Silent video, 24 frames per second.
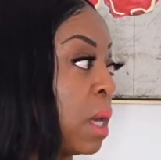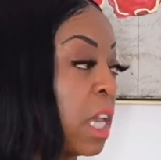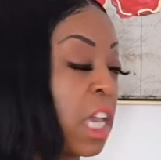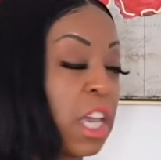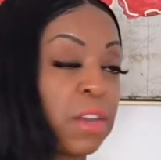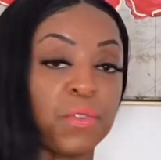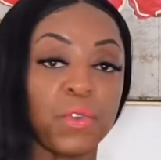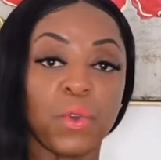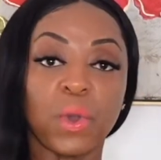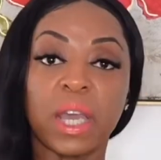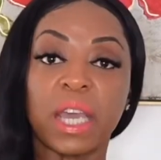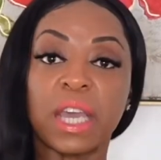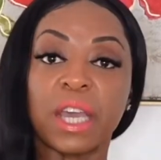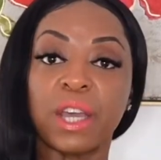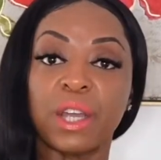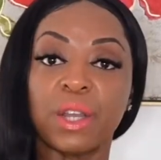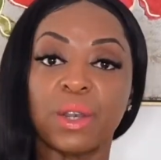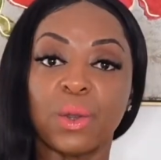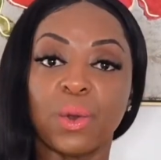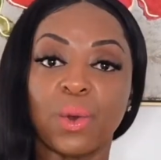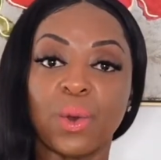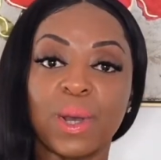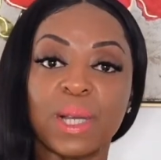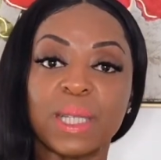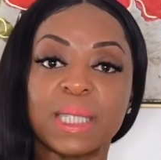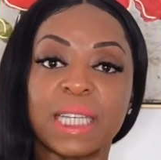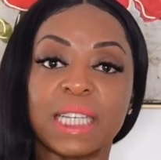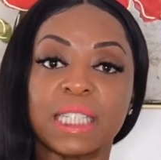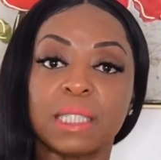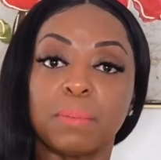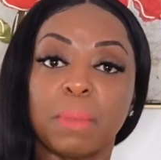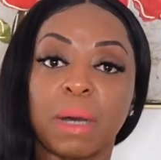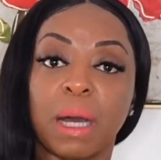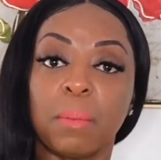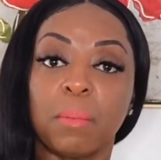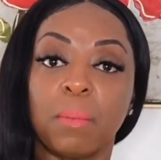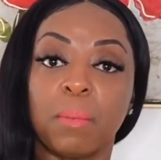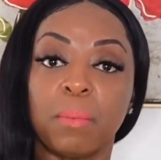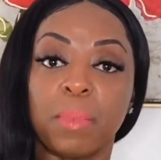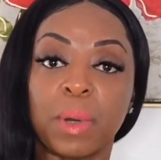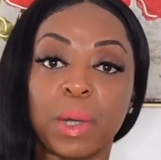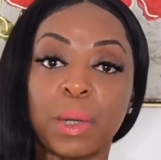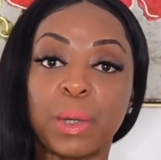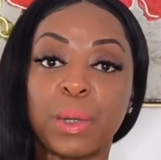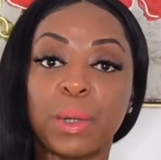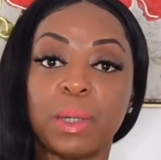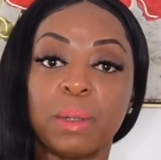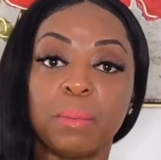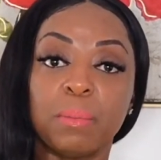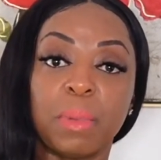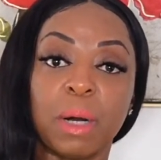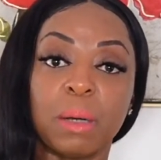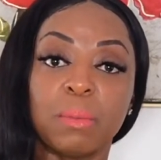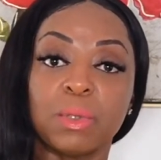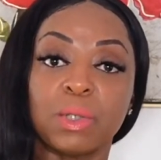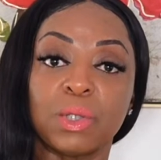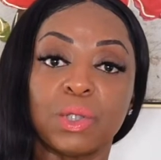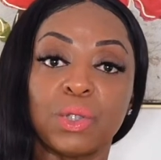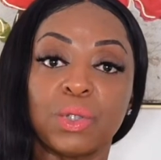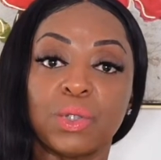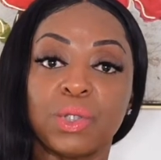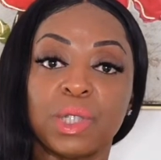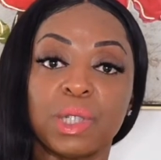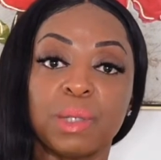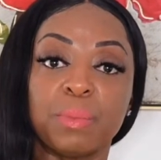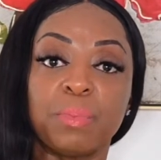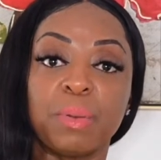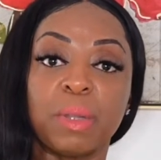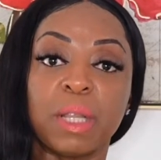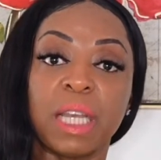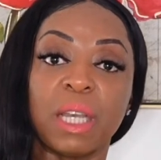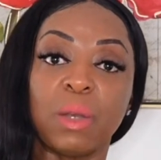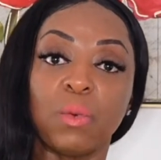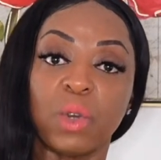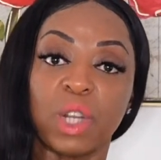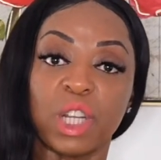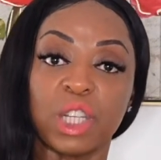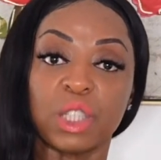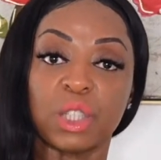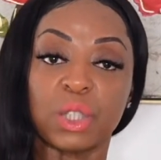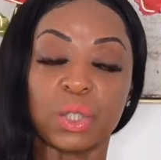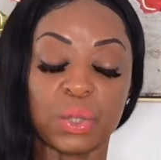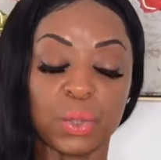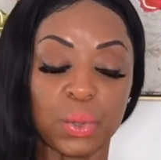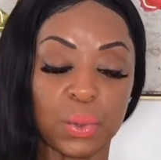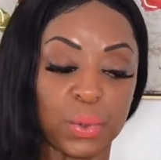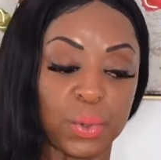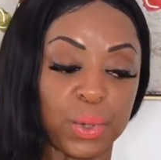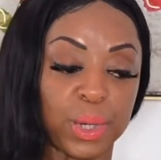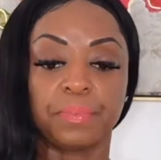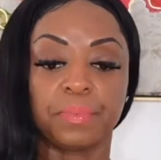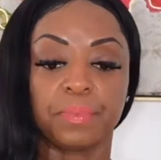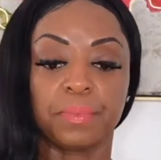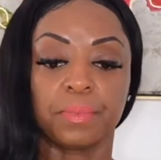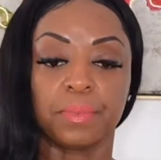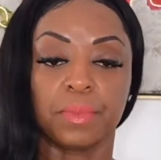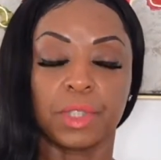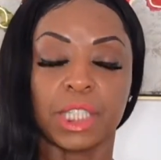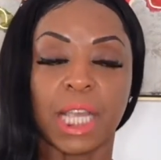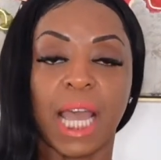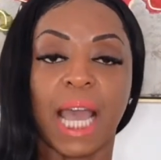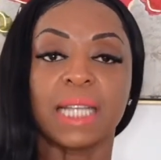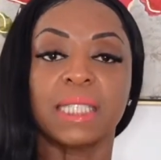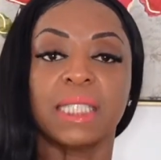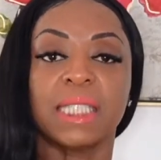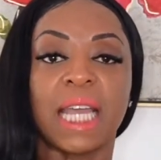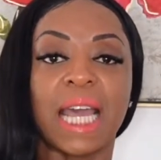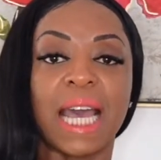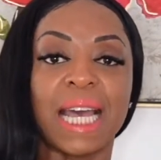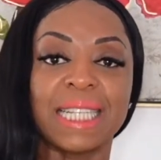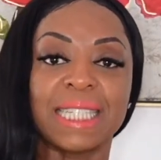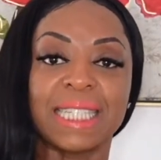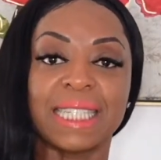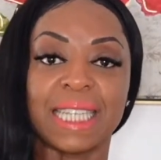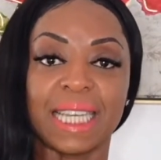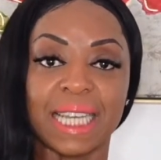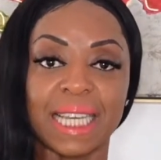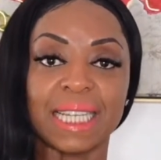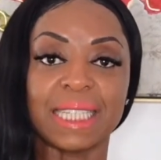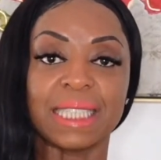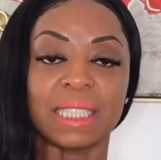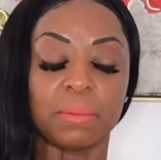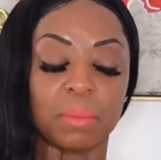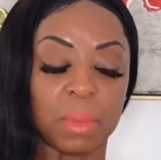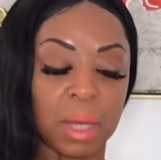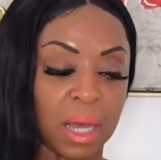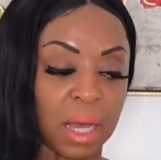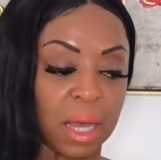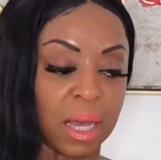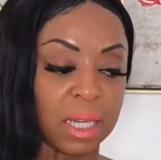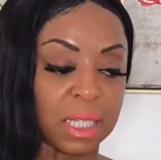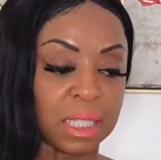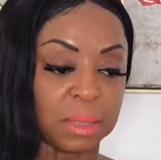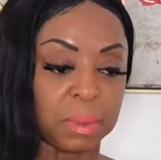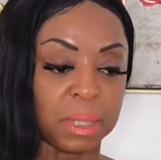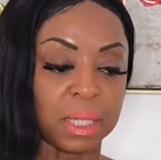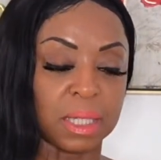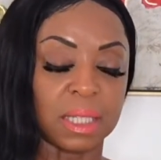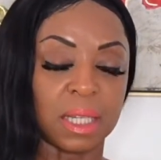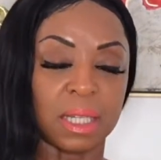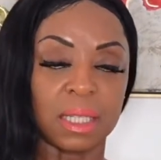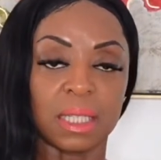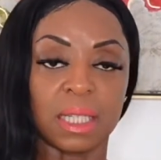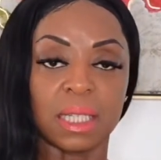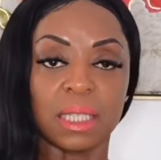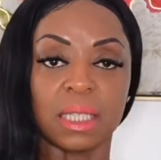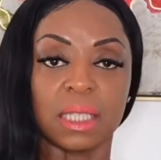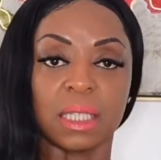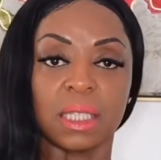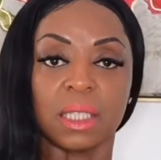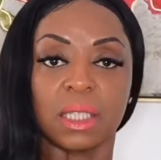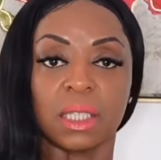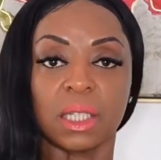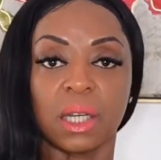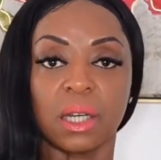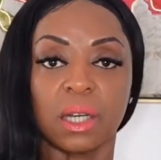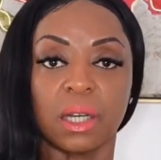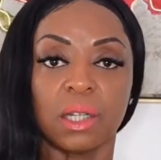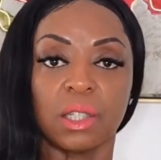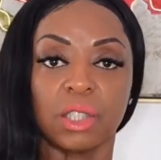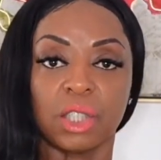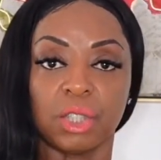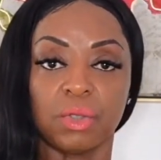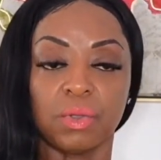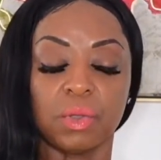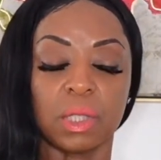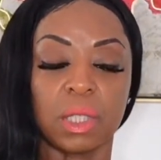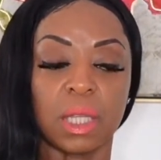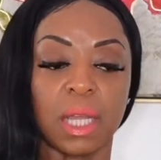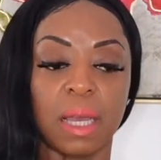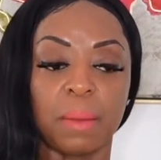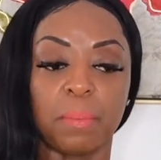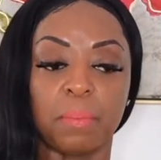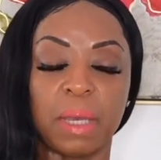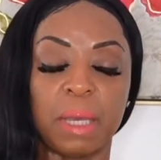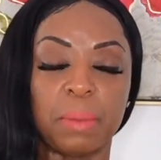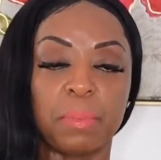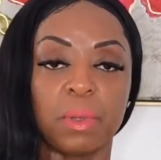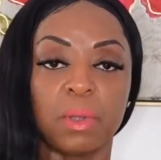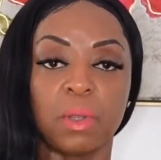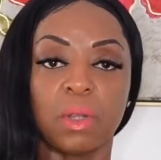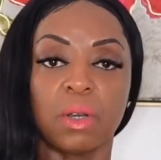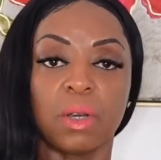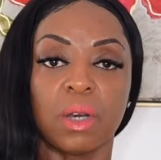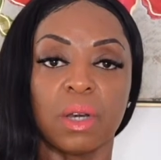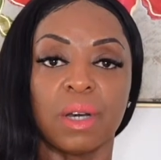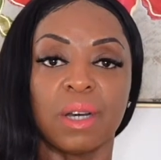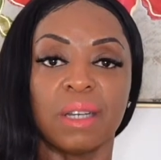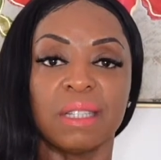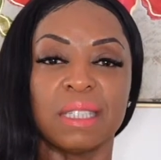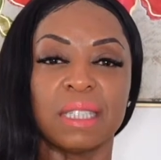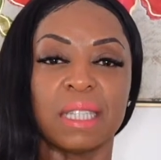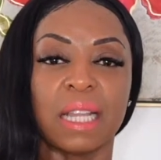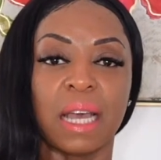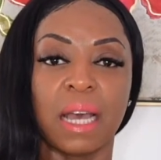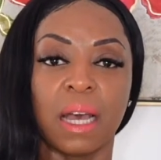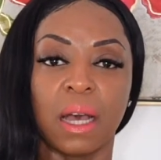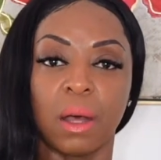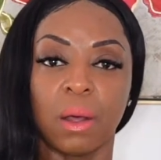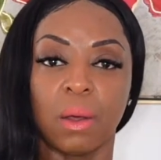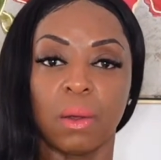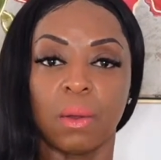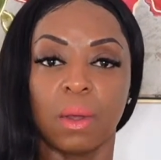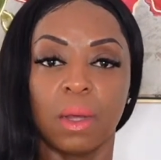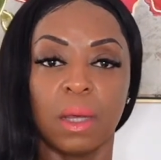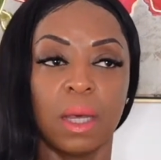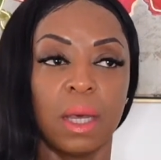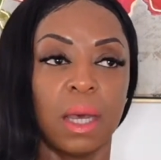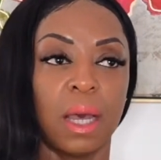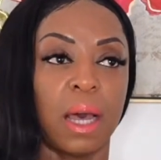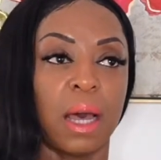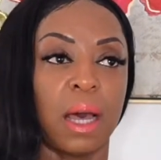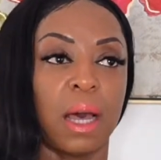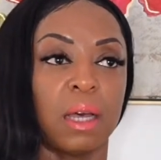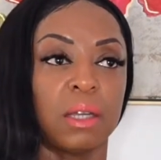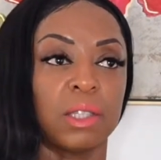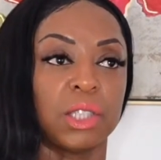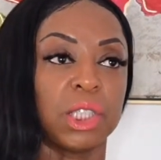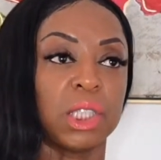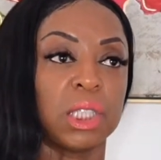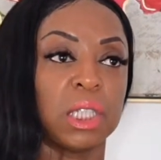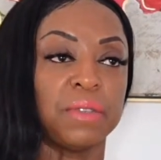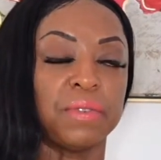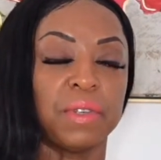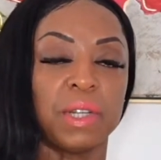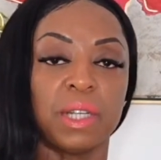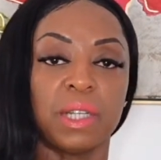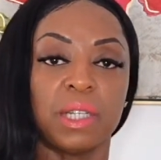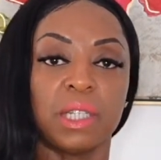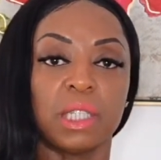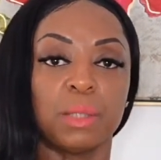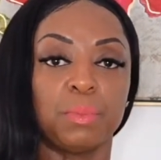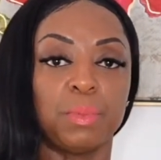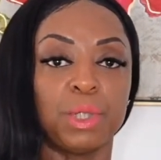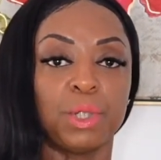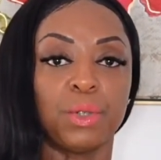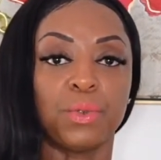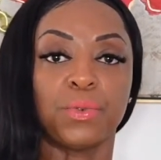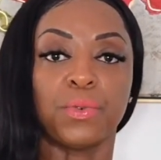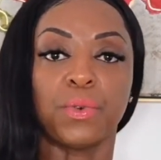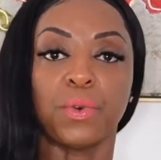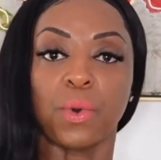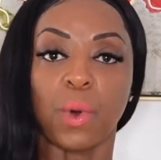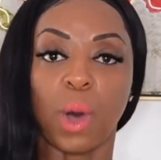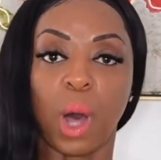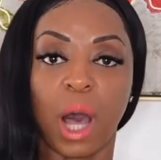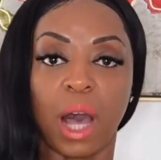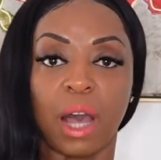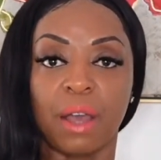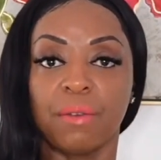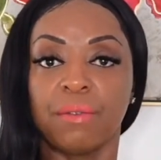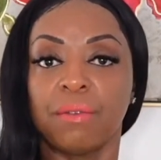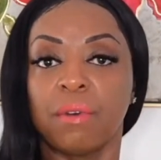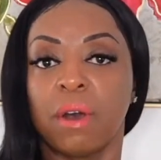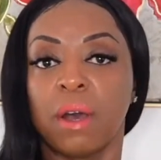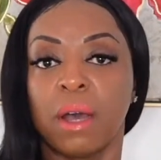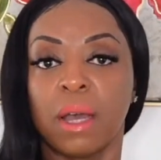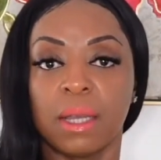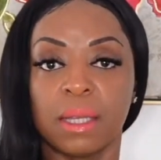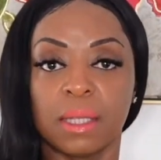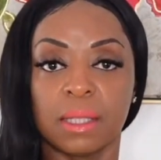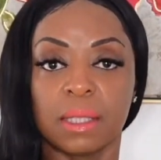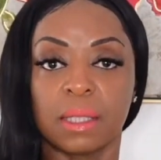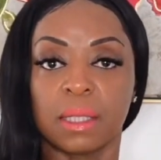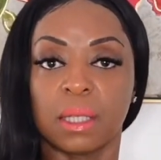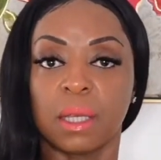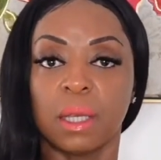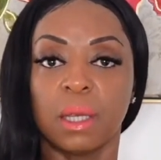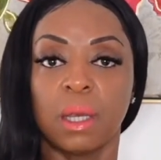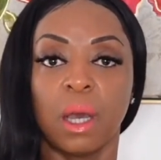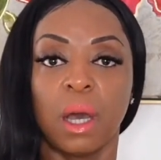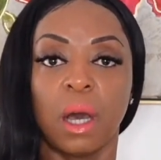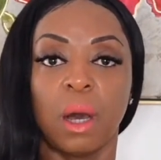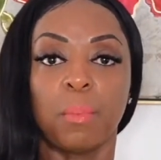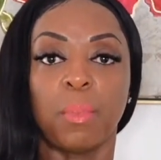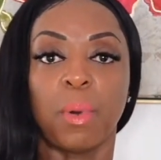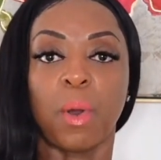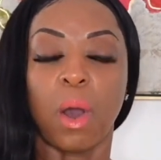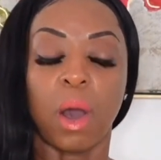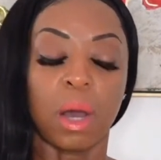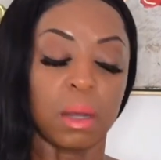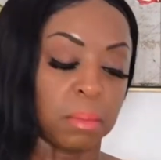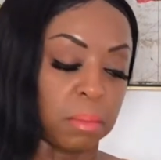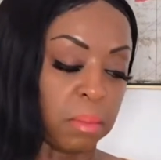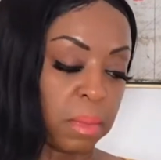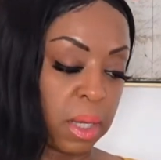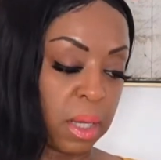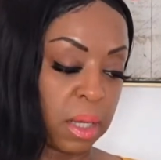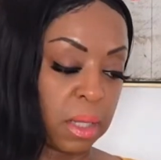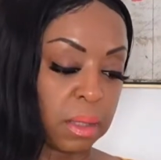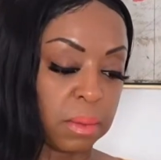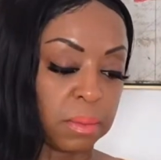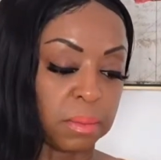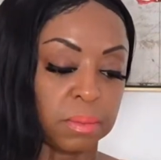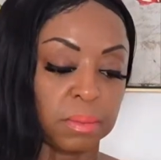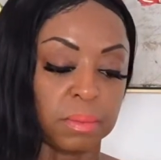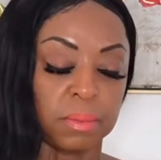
If you hear a noise, that's my bird, Bubbles Jr., playing with his toy. She actually had tears in my eyes because I was listening to her. She was like, people look at her now, how she's living in this beautiful high-rise apartment.